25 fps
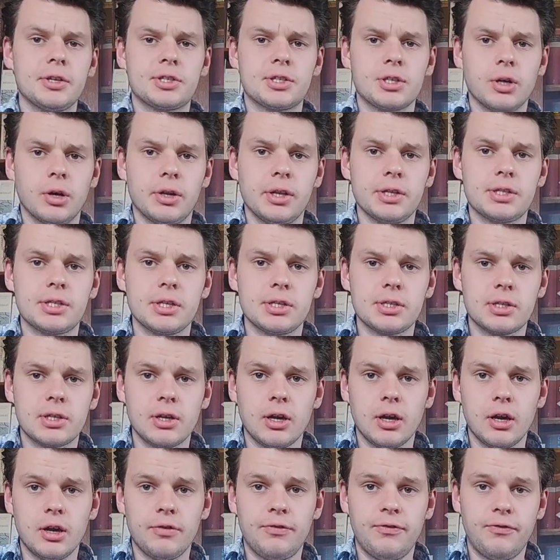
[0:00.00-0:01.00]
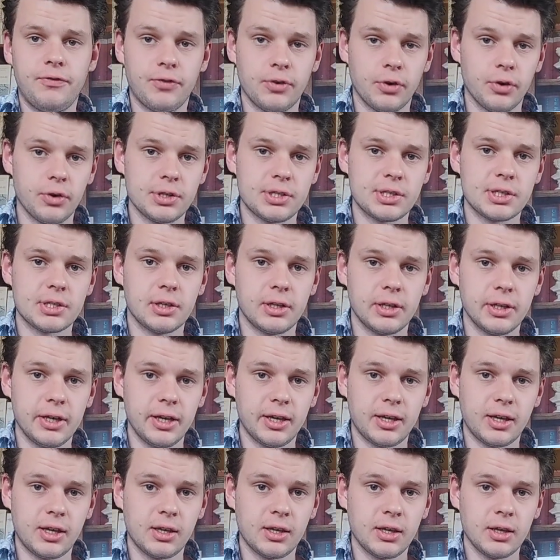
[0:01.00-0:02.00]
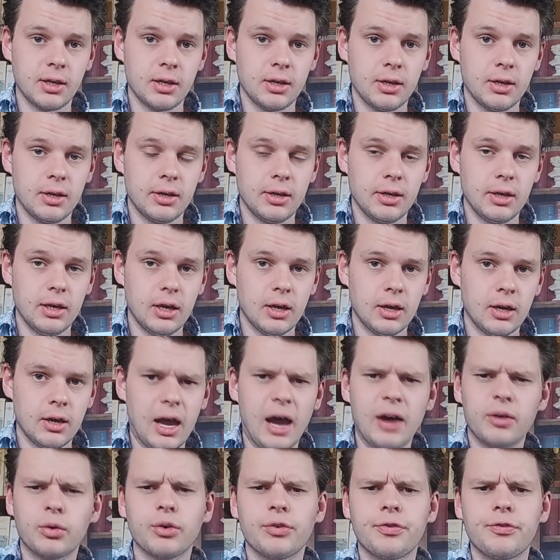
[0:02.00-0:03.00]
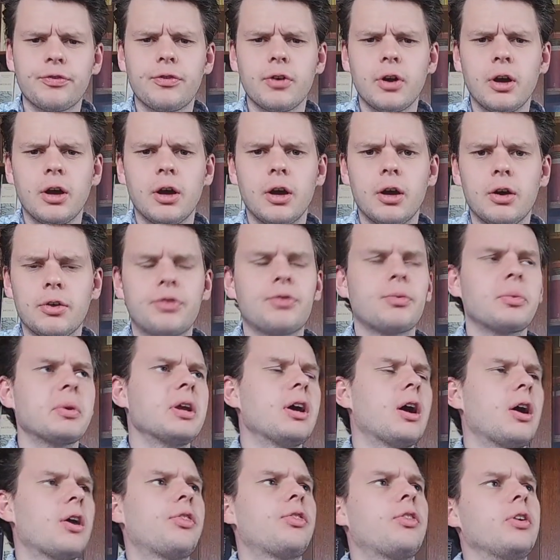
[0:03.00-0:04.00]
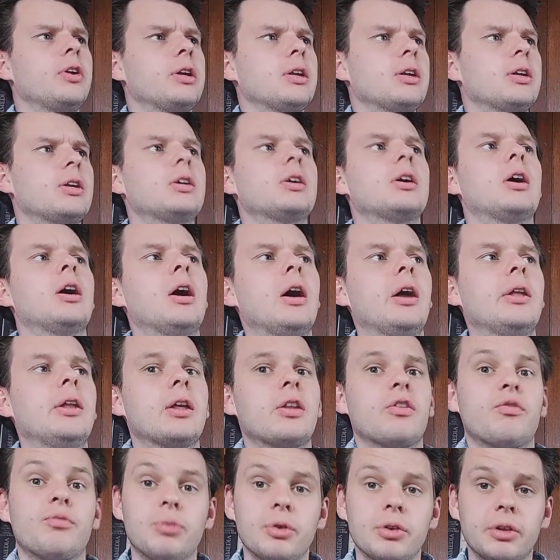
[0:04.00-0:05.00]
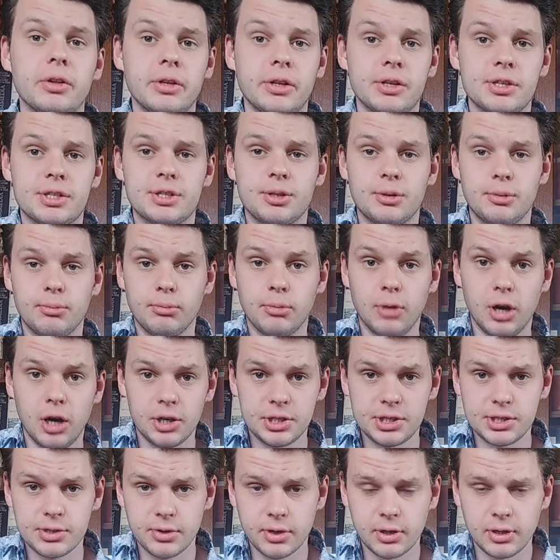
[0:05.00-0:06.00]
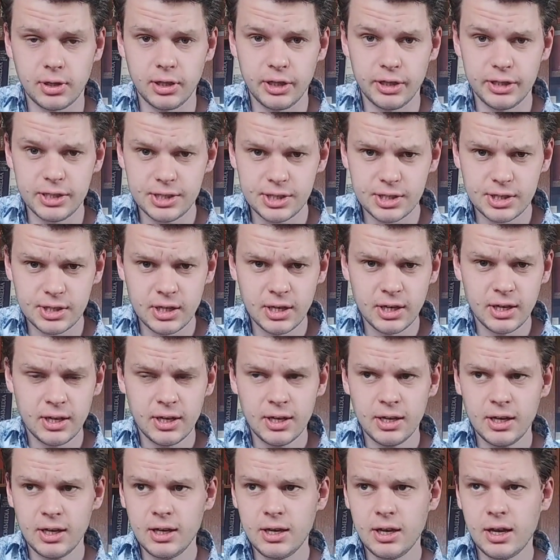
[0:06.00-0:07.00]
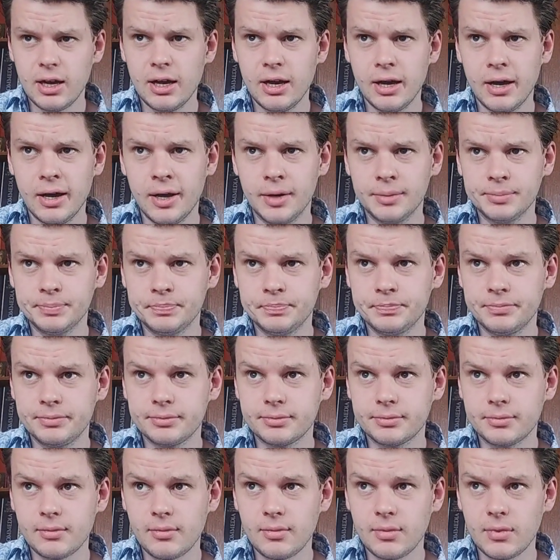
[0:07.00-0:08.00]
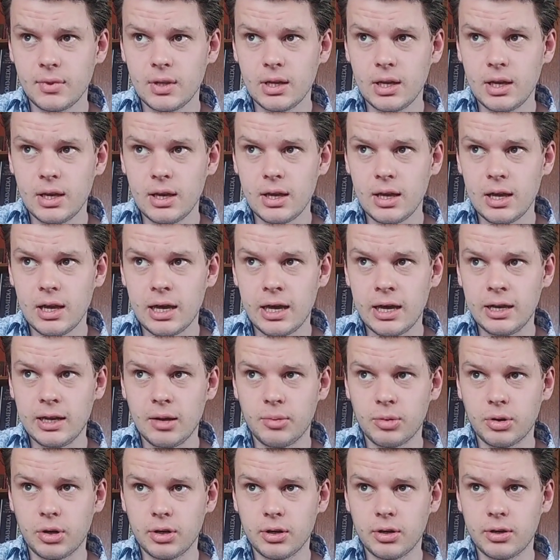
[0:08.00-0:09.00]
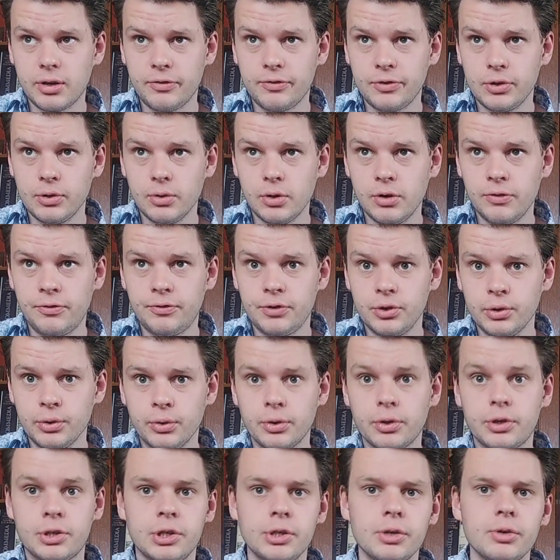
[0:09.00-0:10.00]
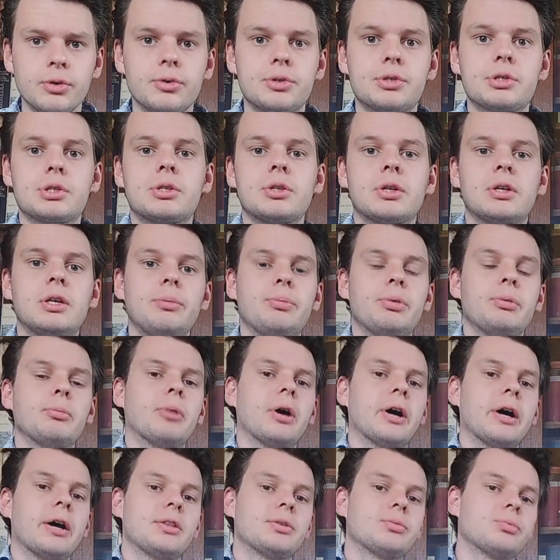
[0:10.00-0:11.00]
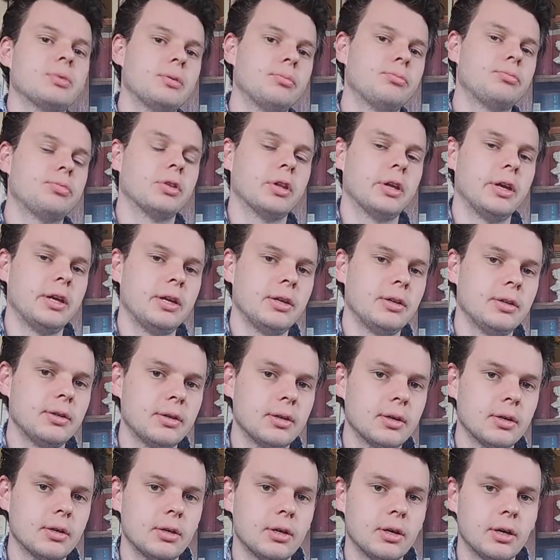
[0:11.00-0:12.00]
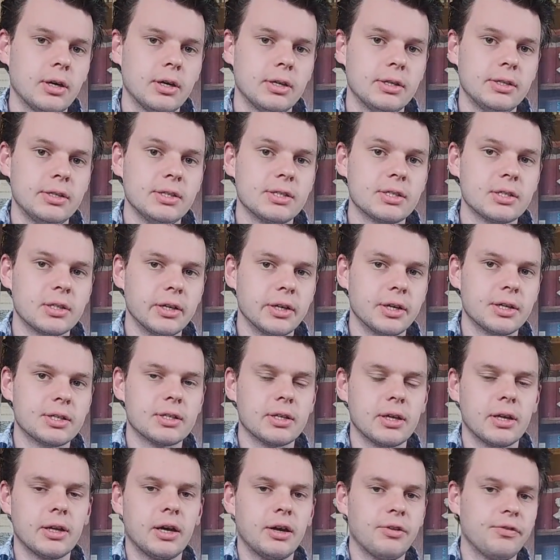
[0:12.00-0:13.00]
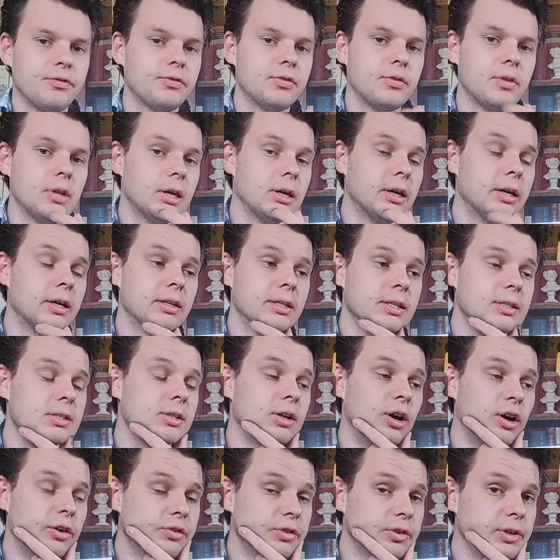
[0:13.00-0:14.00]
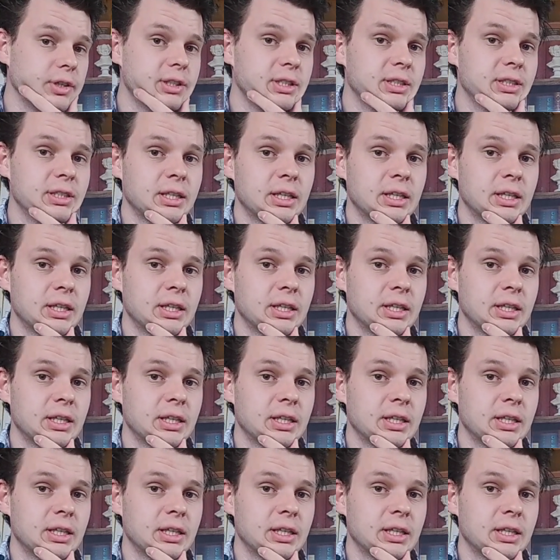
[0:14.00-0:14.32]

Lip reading: so this is the first lick out of 3, I think, that I've put in this masterclass. And I'm gonna give you a few cues to keep in mind when playing these licks that I've discovered,